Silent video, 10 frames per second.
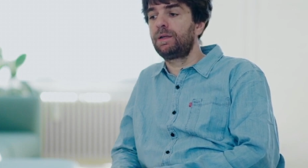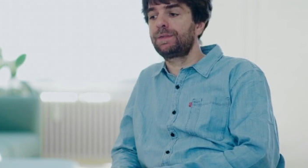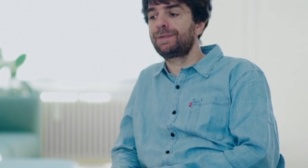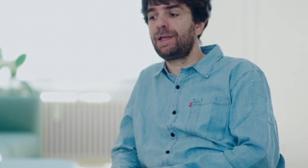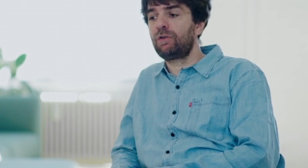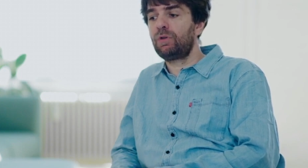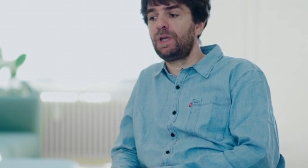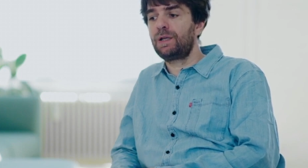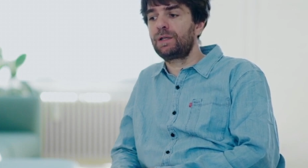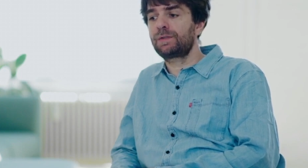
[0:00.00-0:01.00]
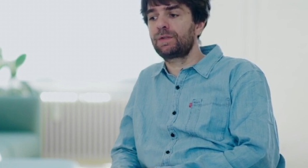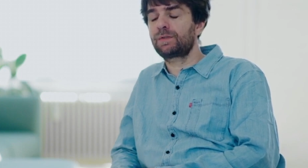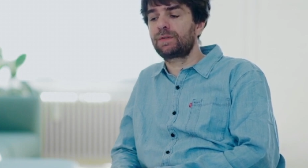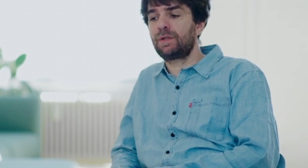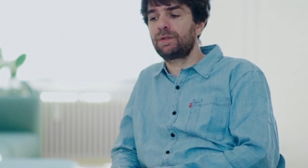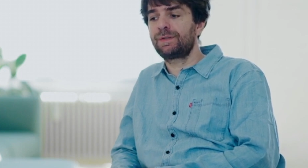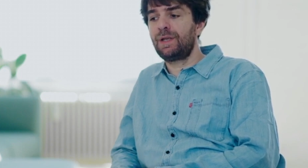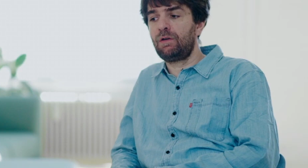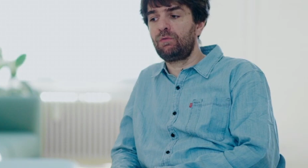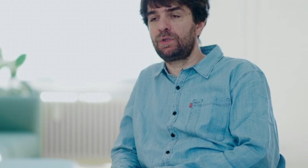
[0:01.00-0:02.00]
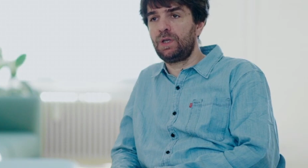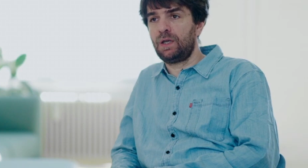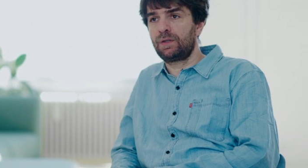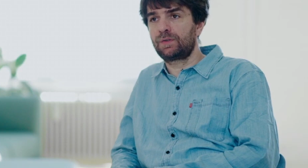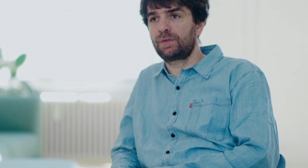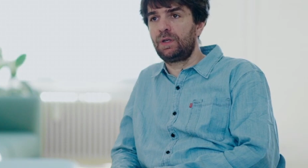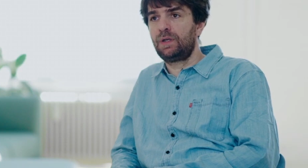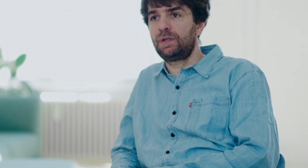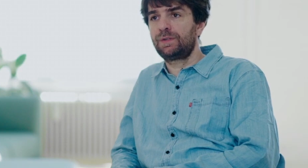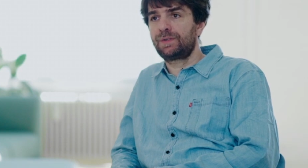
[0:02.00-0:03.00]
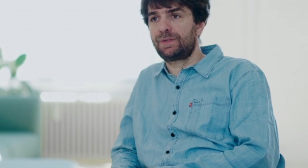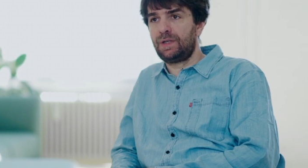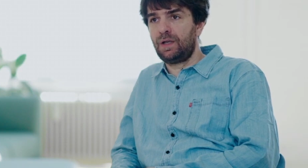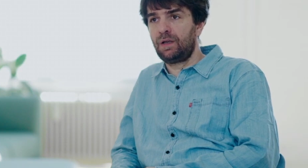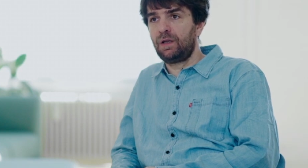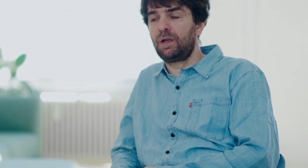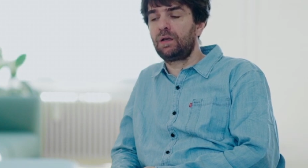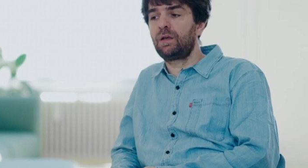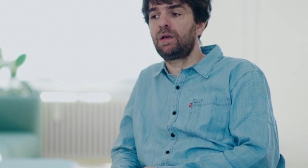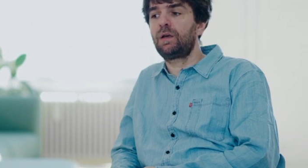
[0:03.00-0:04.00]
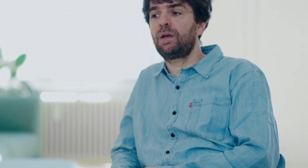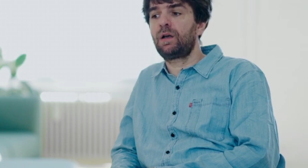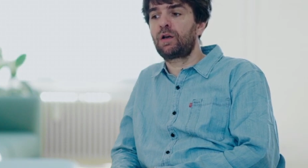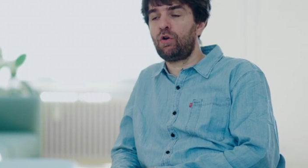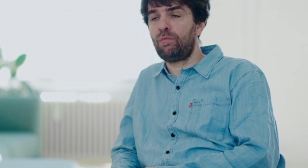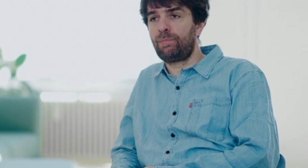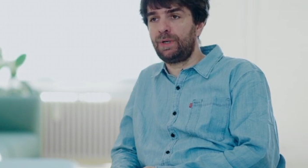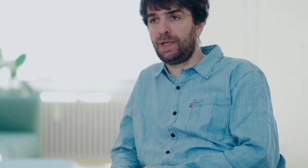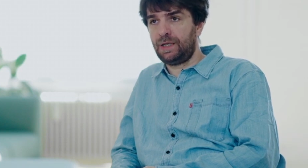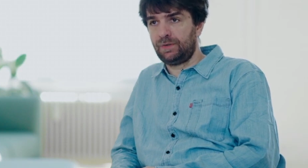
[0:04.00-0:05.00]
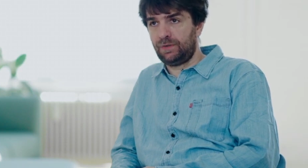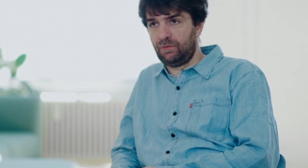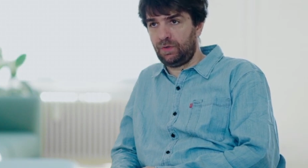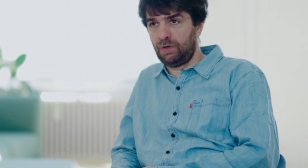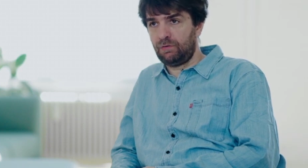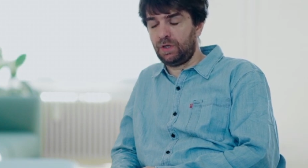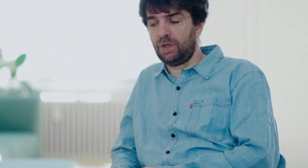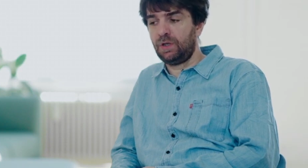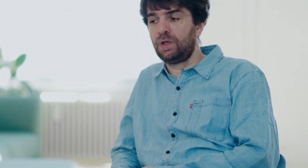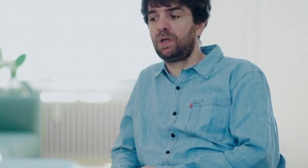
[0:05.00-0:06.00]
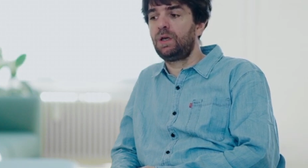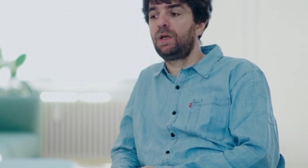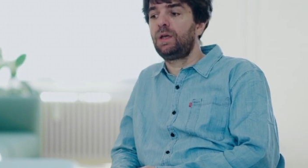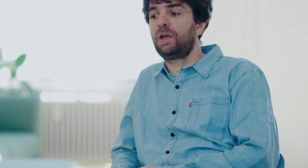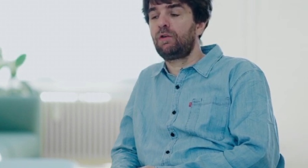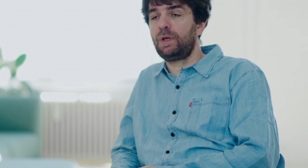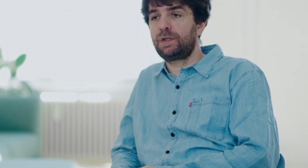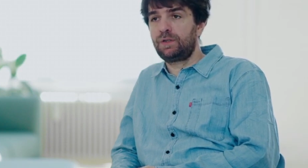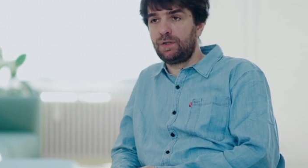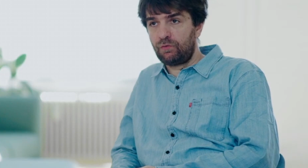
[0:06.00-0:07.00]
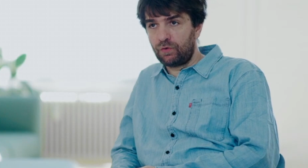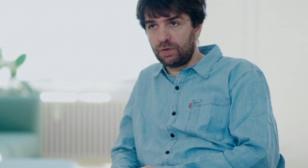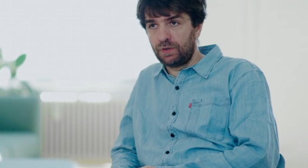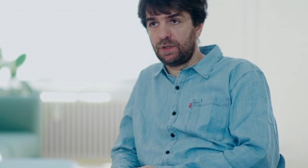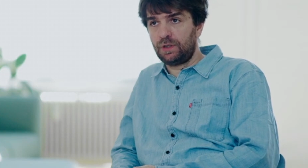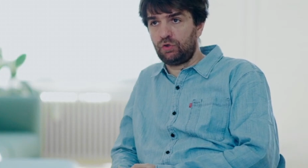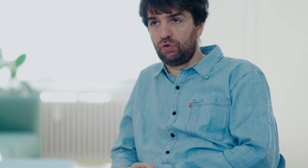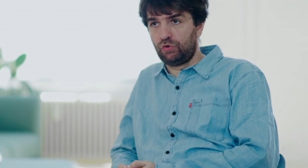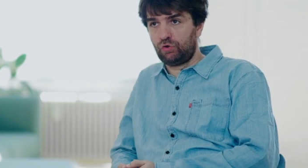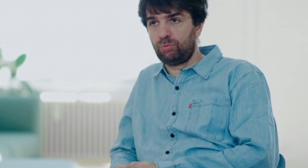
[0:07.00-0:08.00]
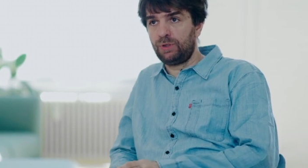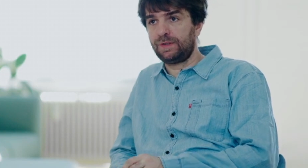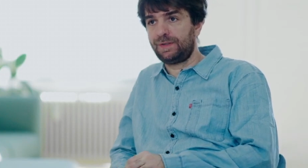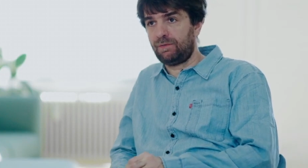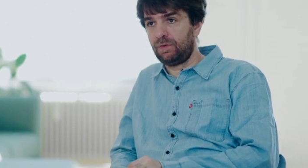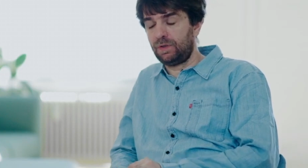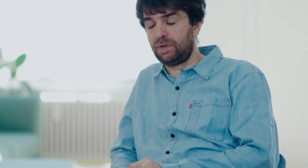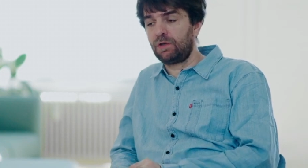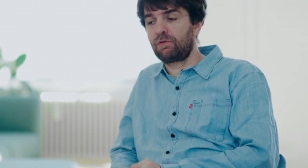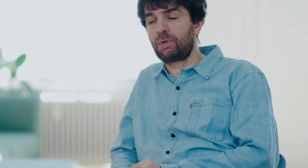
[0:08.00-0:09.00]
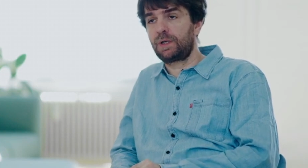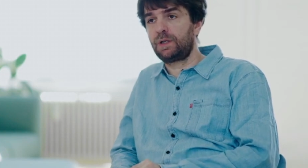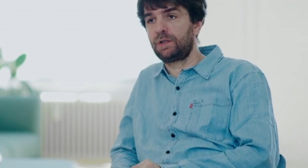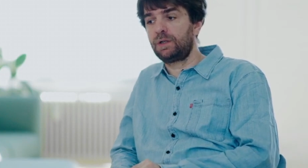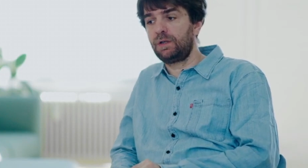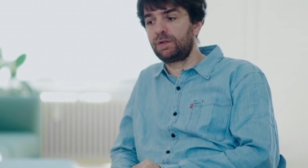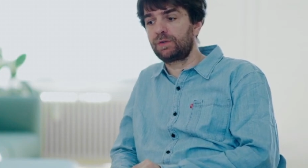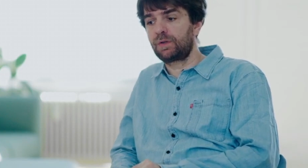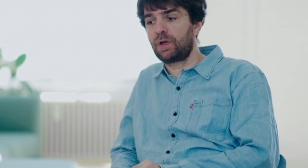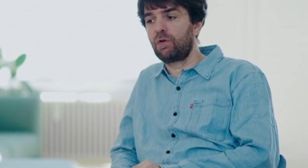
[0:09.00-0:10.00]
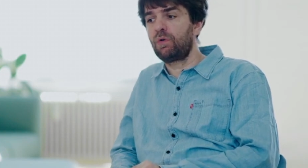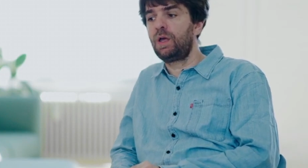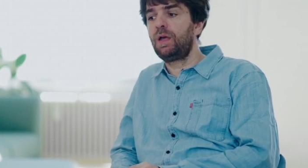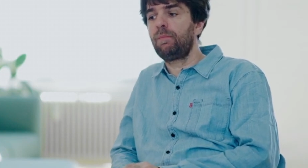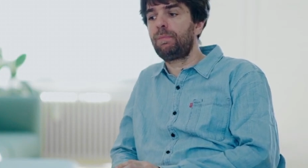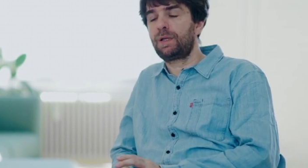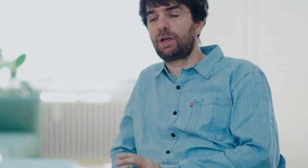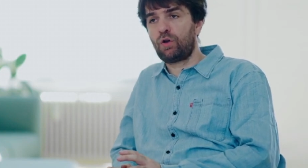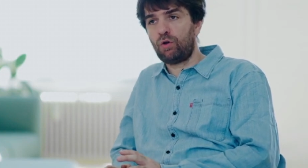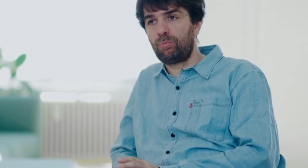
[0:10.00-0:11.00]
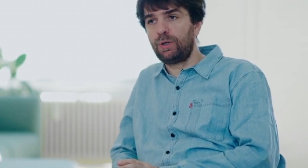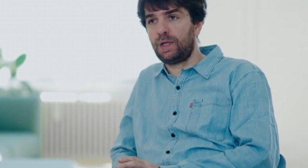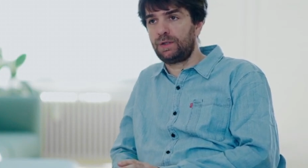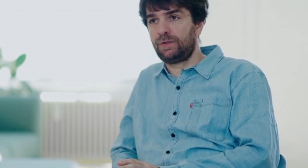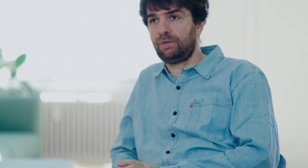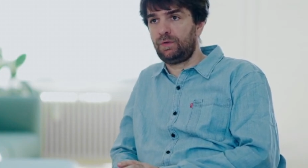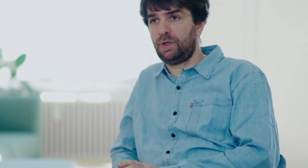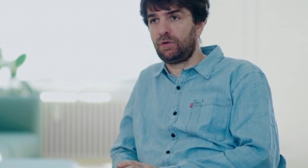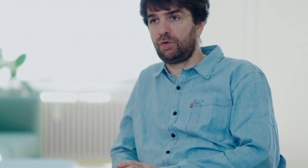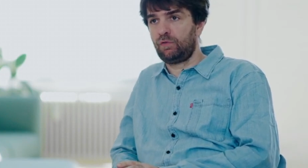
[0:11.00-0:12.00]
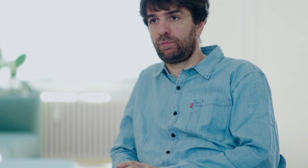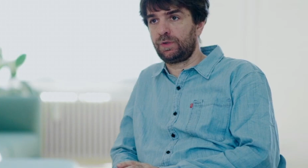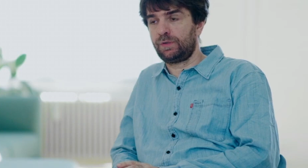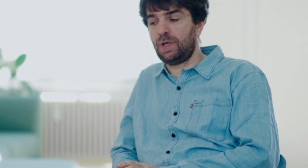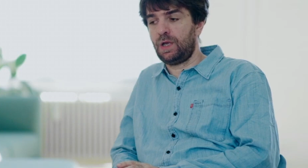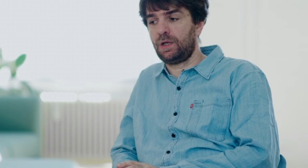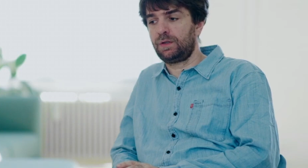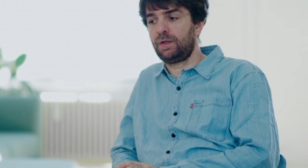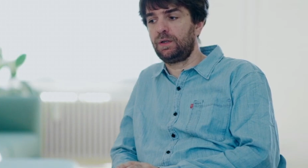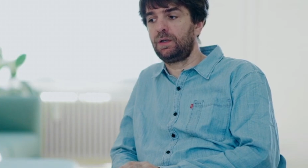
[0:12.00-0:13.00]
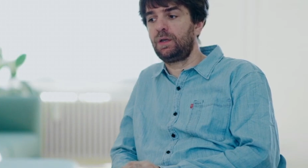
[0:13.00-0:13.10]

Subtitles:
Psychoanalysis is nowadays still a comprehensive theory, quite different than it used to be 70 or 100 years ago, but a comprehensive theory of personality.